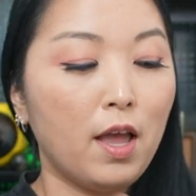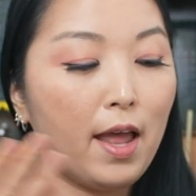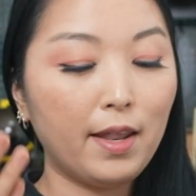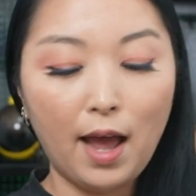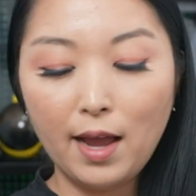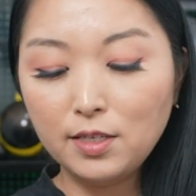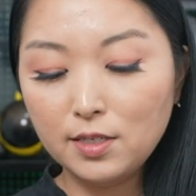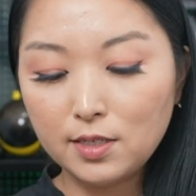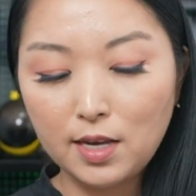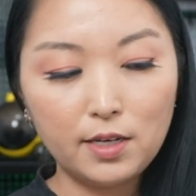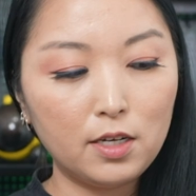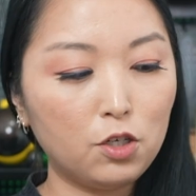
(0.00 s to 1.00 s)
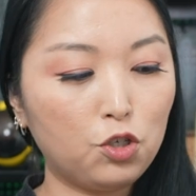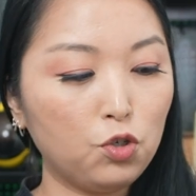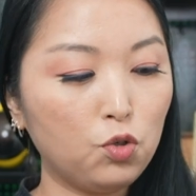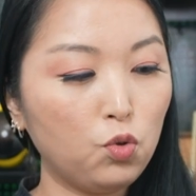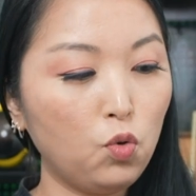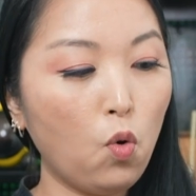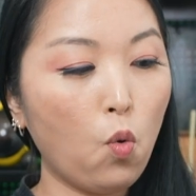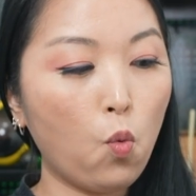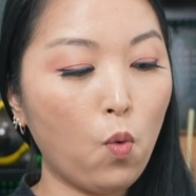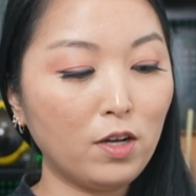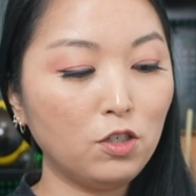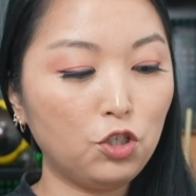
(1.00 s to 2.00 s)
And I decided to do
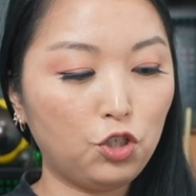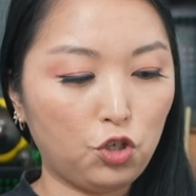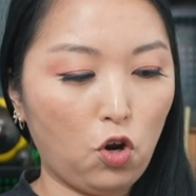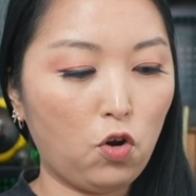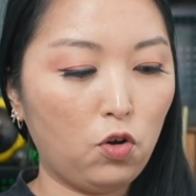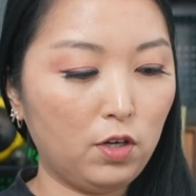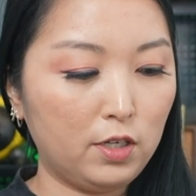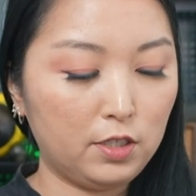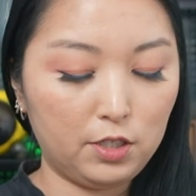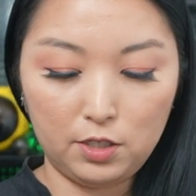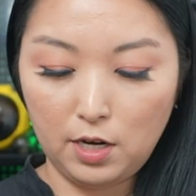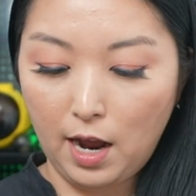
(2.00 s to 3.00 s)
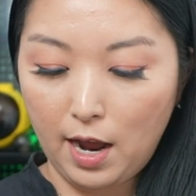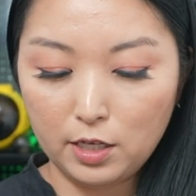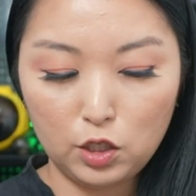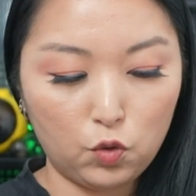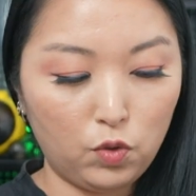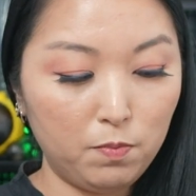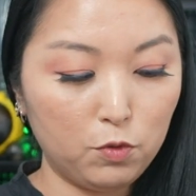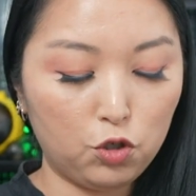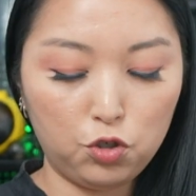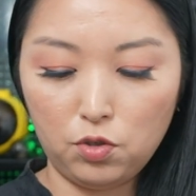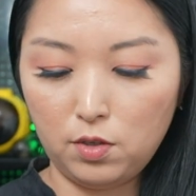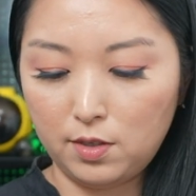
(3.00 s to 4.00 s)
one chocolate ice cream
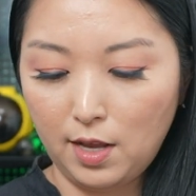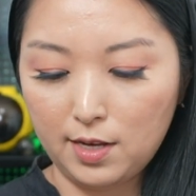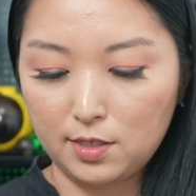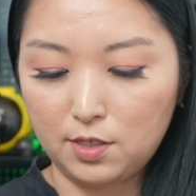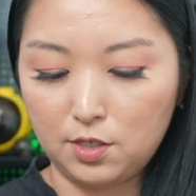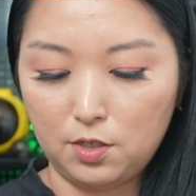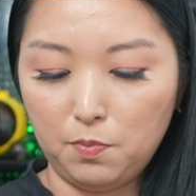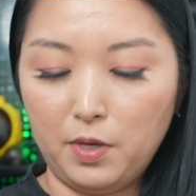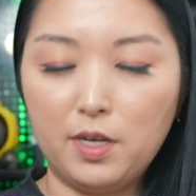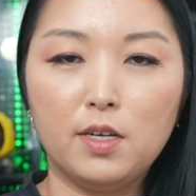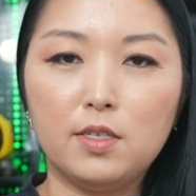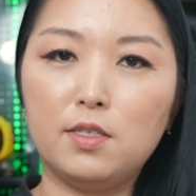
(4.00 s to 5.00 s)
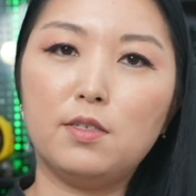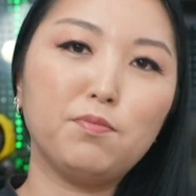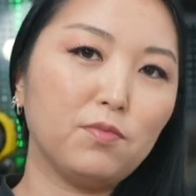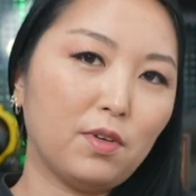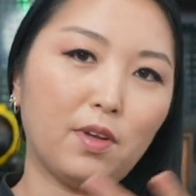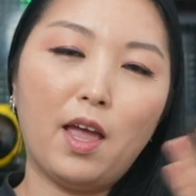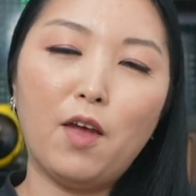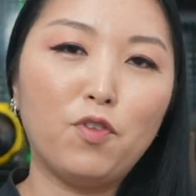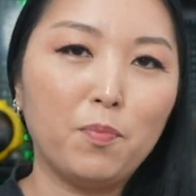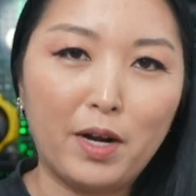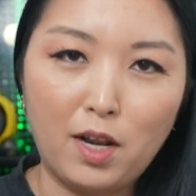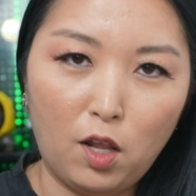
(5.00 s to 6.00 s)
to test because
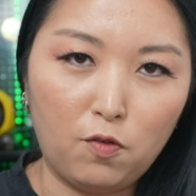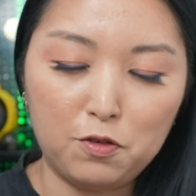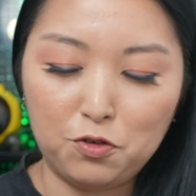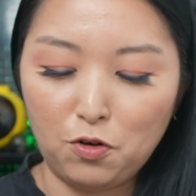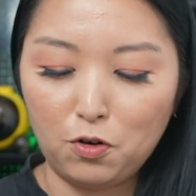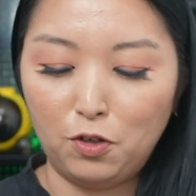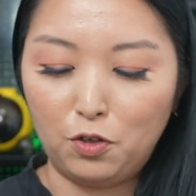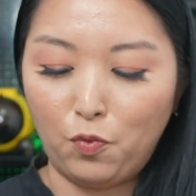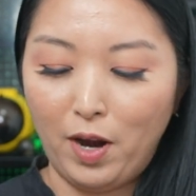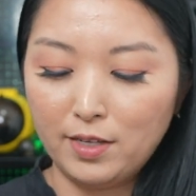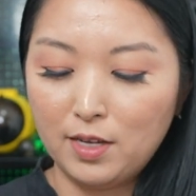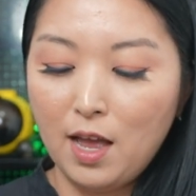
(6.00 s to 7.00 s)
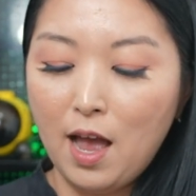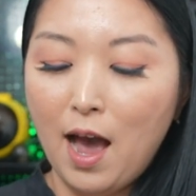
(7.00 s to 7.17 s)
everybody loves chocolate, right?